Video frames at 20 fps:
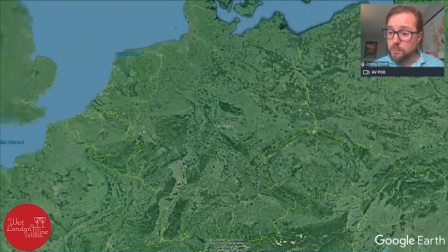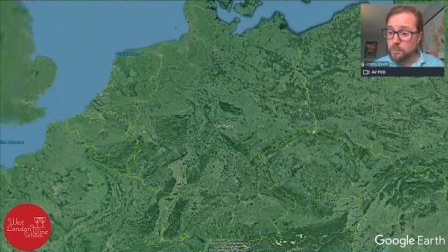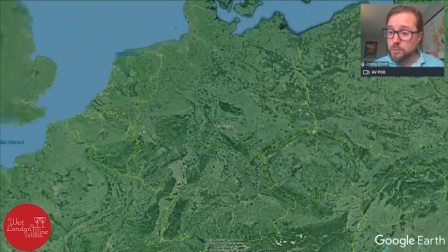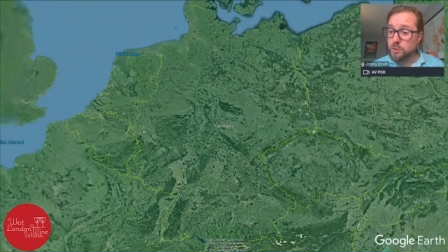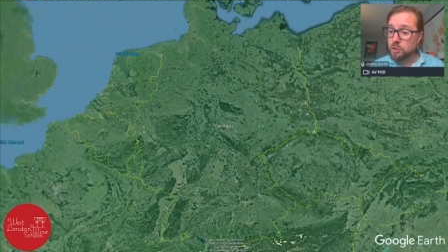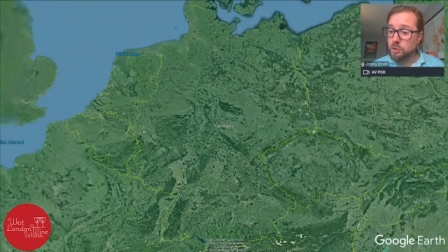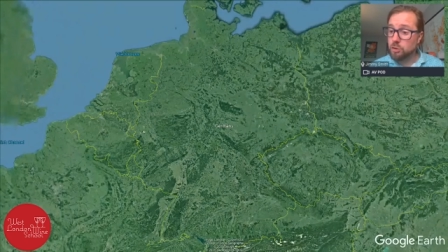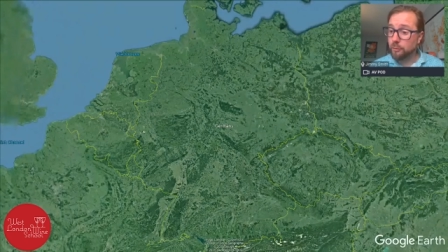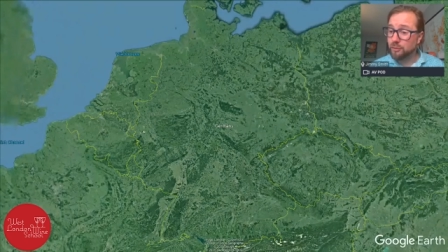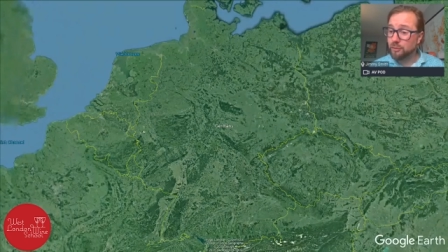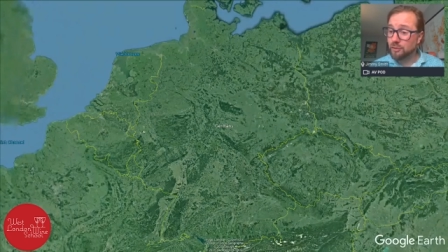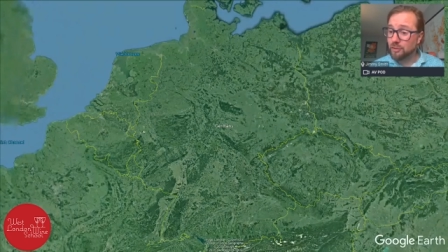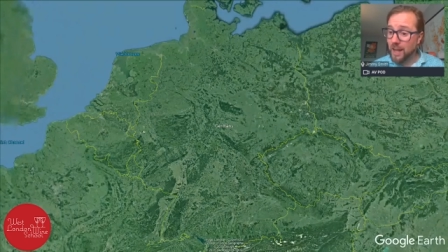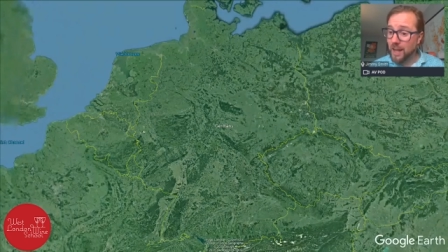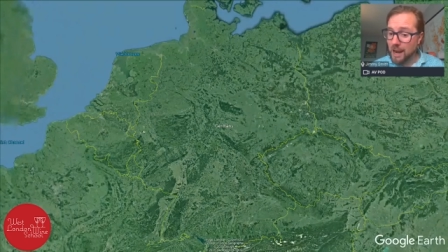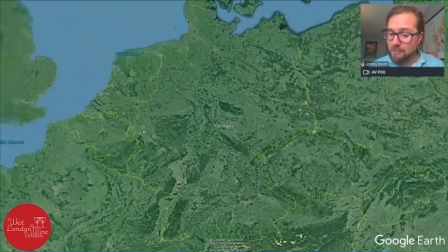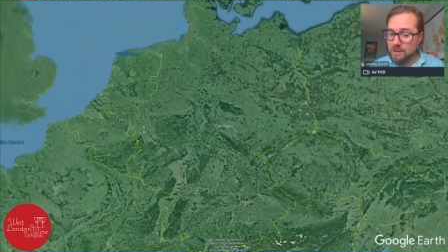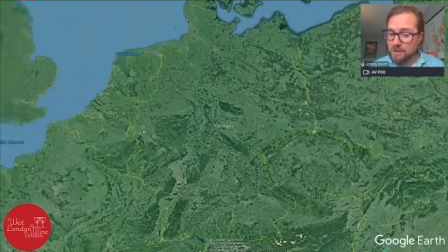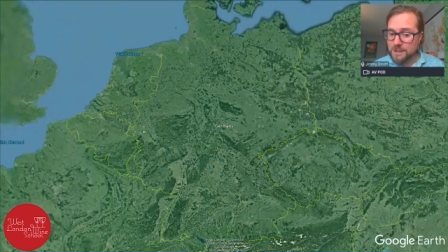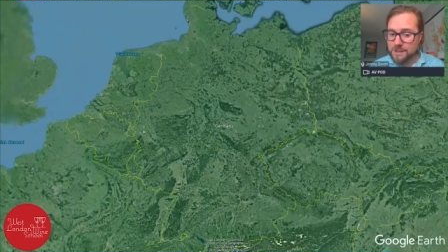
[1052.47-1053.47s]
which are often
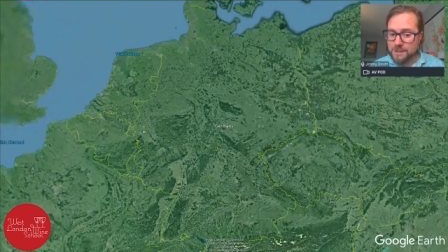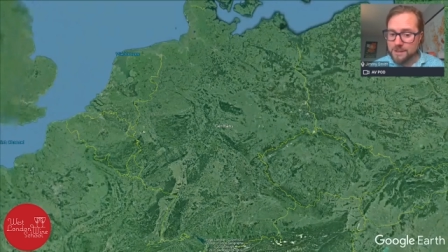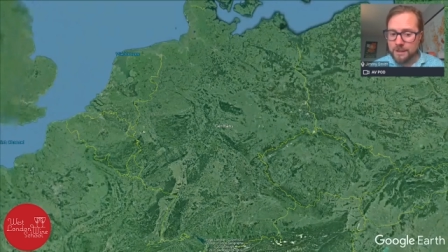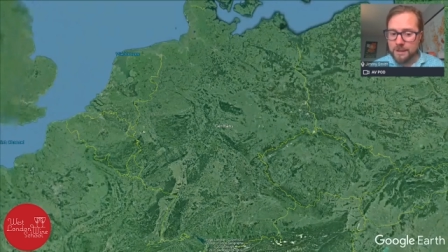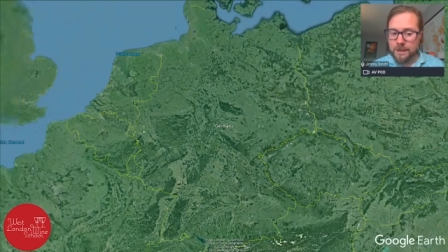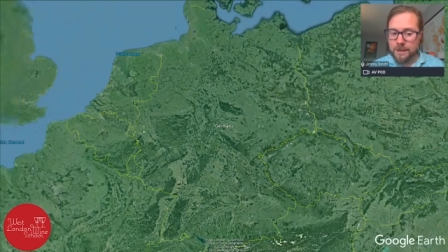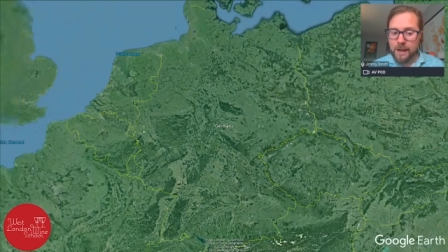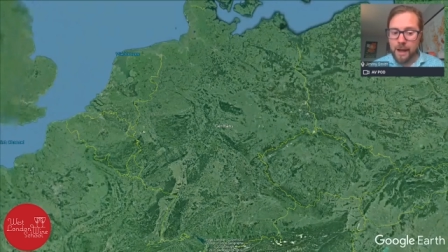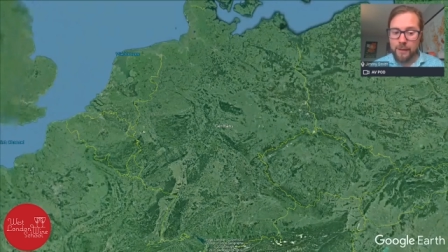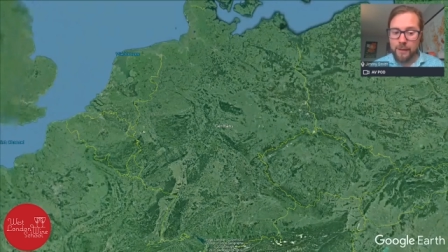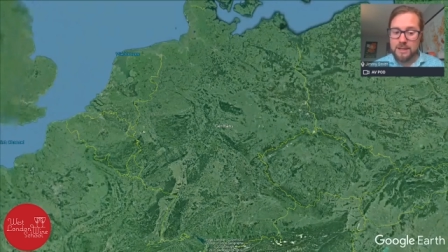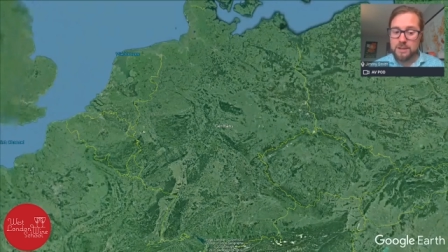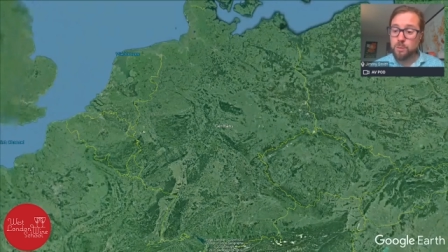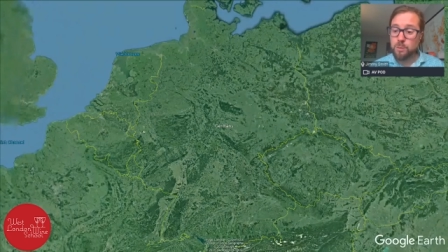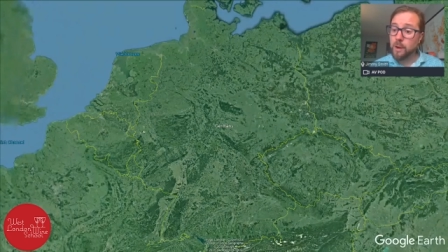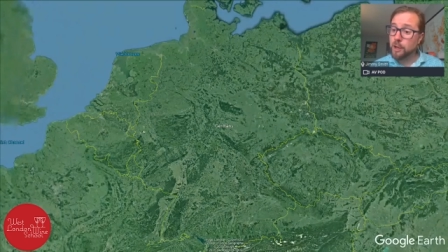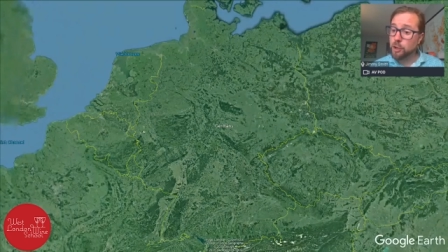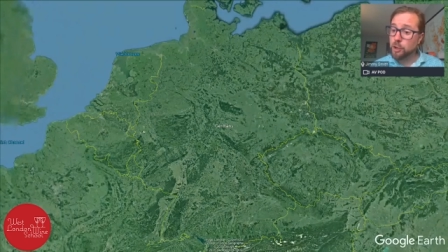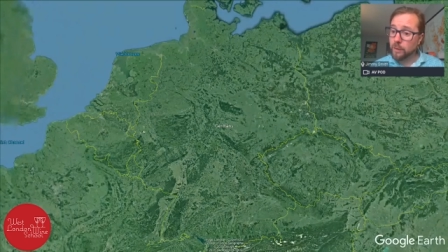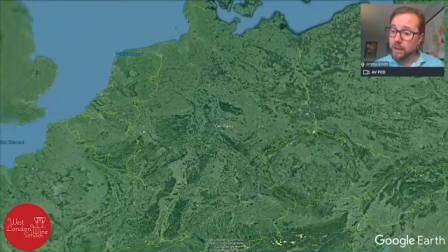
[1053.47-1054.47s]
terraced, and that's
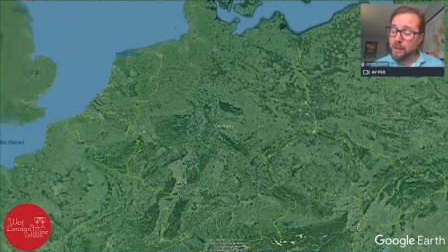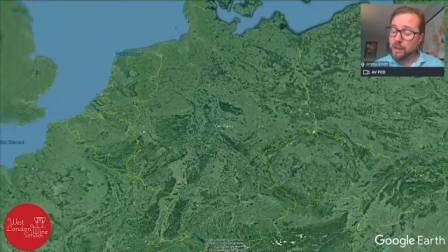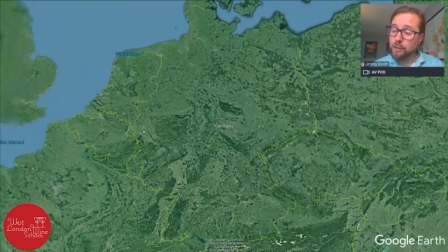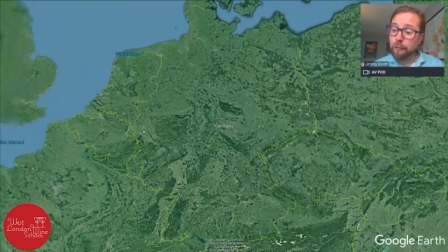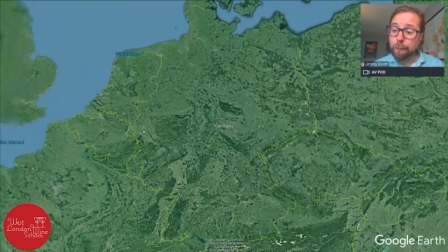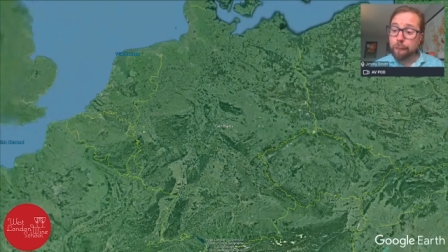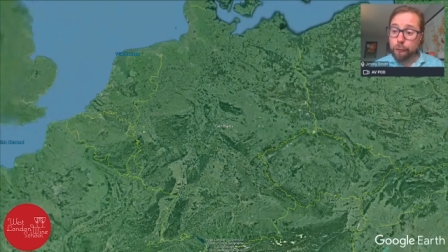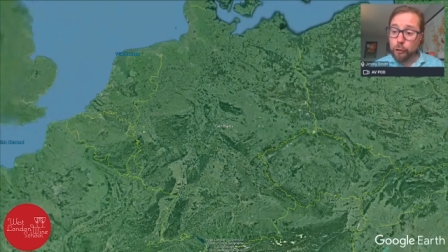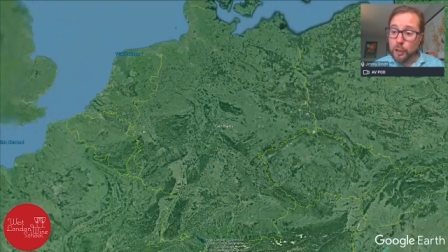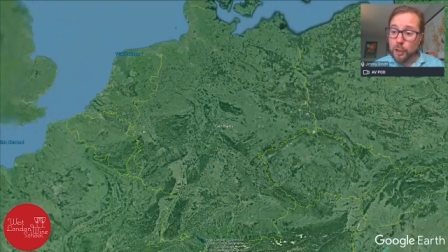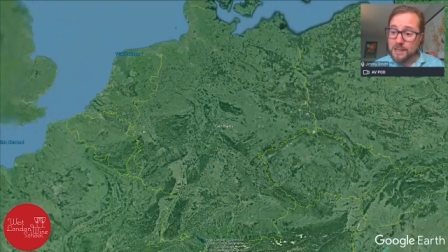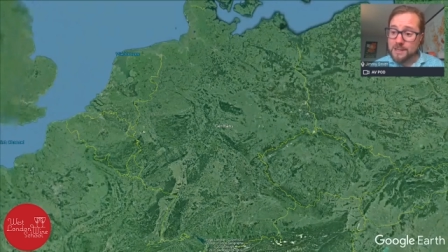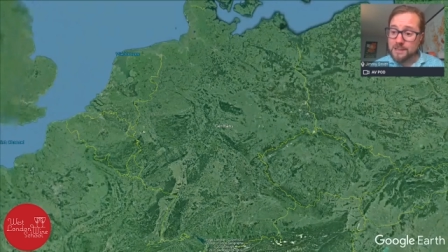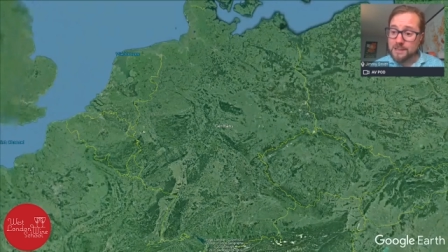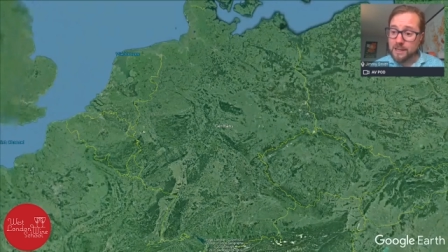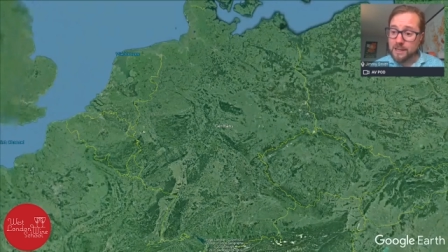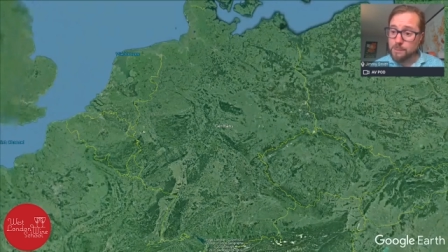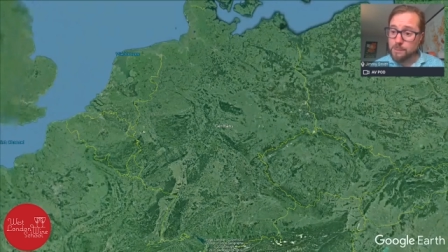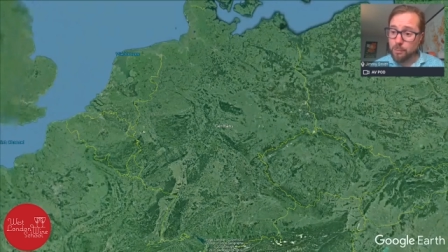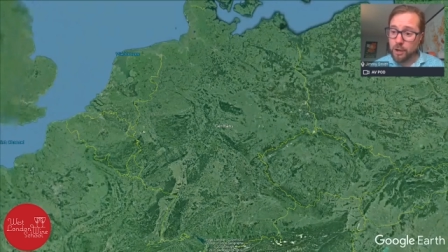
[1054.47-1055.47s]
where you'll get the fullest
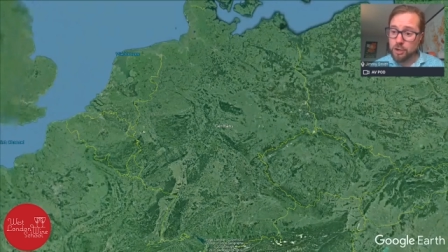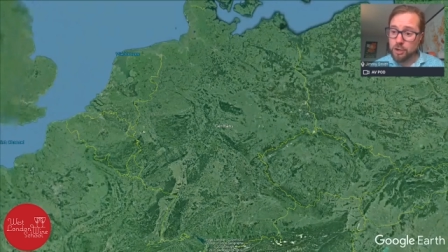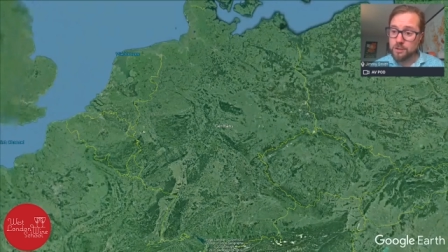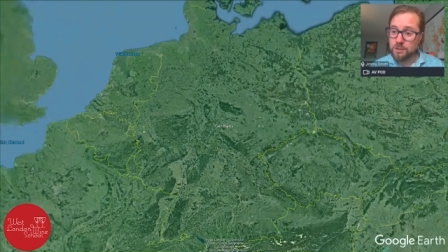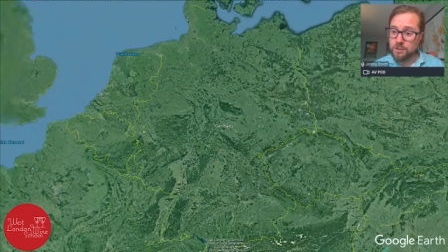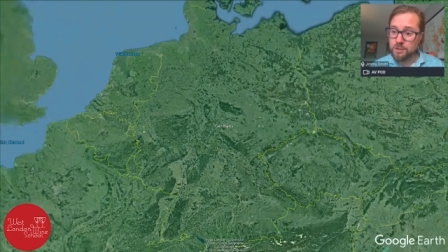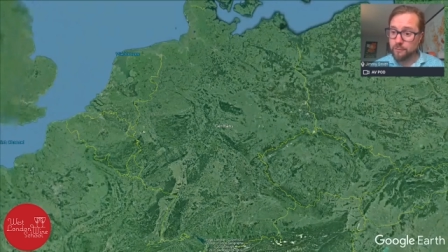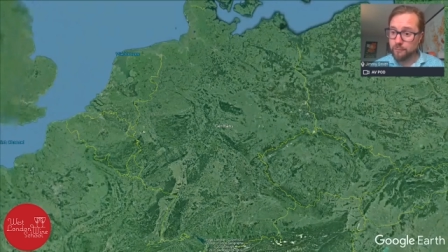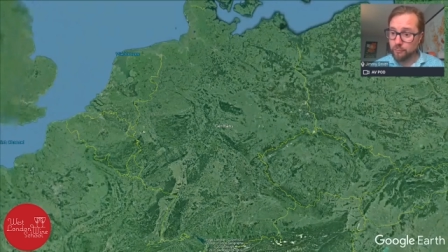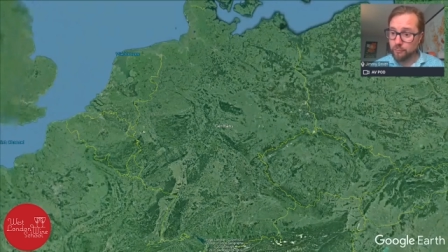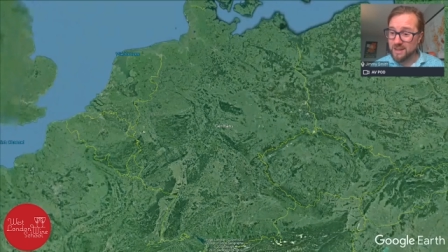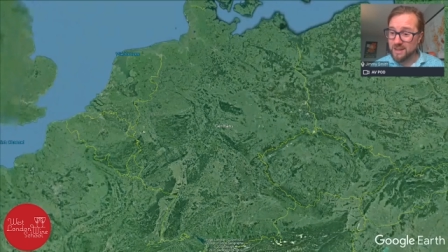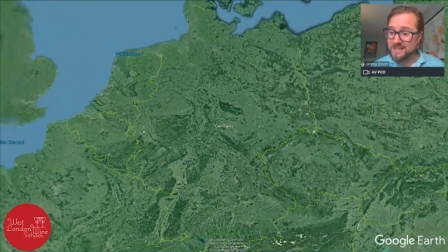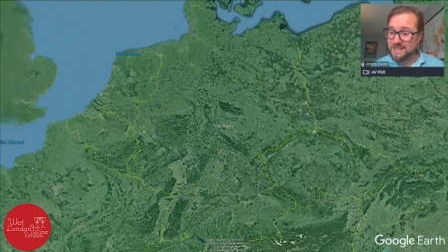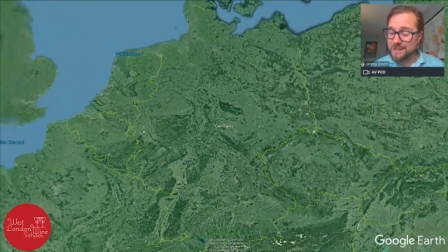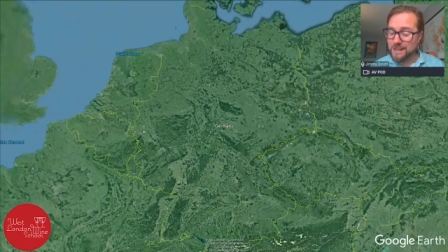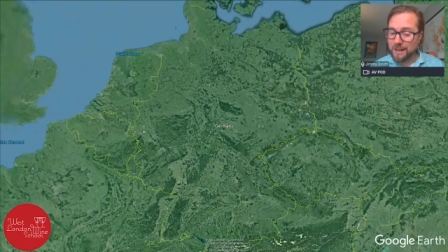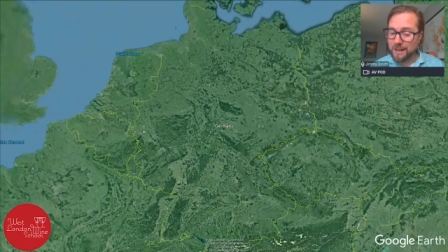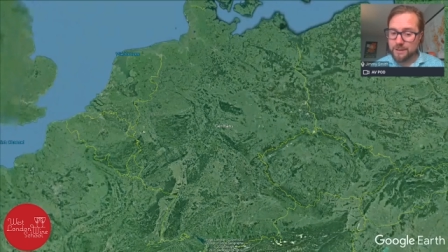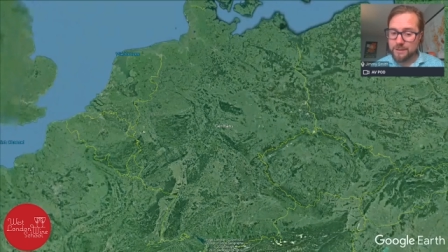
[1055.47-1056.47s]
expressions of
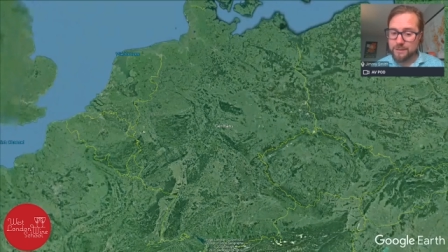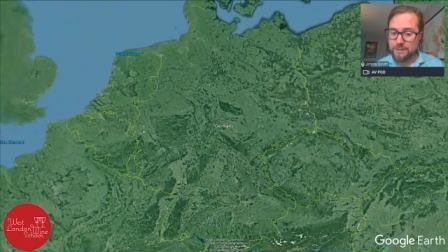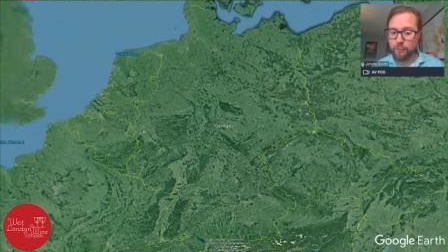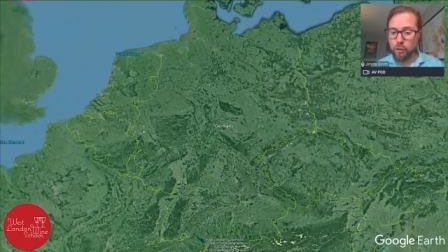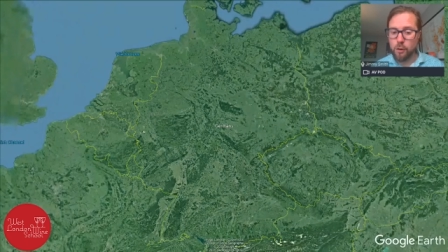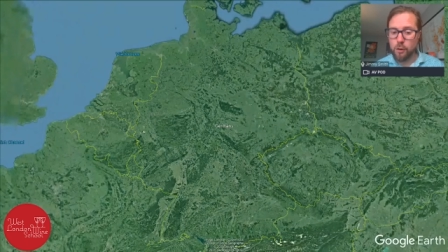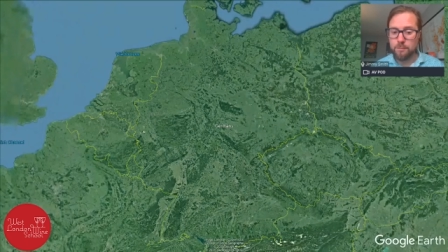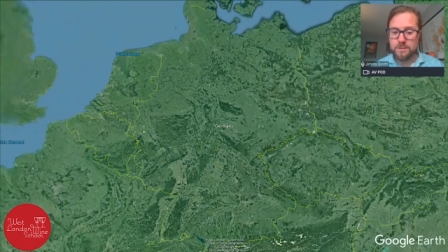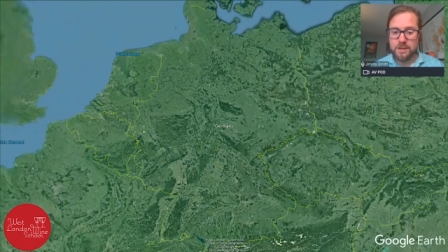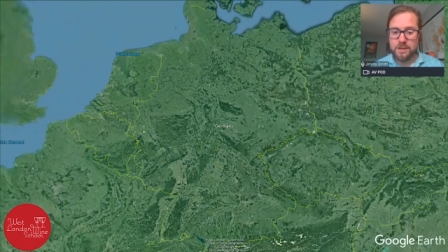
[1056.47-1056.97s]
Rieslings from.